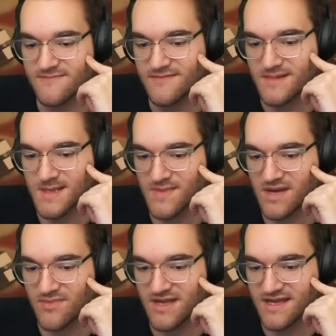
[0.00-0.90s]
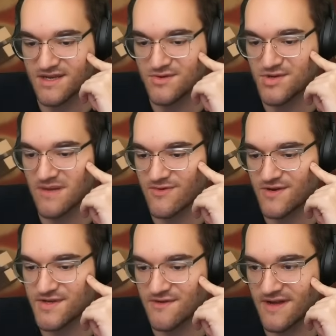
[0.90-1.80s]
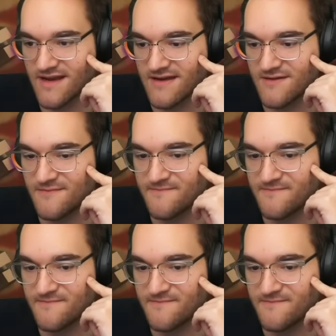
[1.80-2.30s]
because I'm not playing a 2-drop creature right now.